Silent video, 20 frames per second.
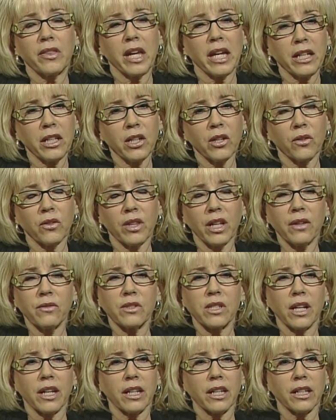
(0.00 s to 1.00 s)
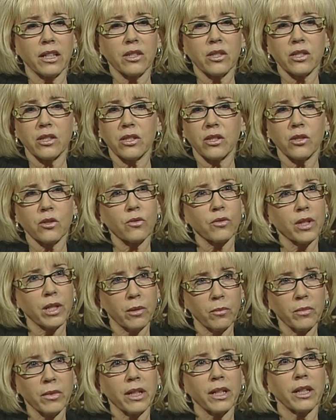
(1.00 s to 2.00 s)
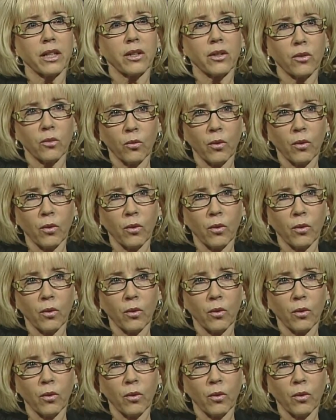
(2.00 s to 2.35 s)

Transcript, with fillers: Thank you. They've done extremely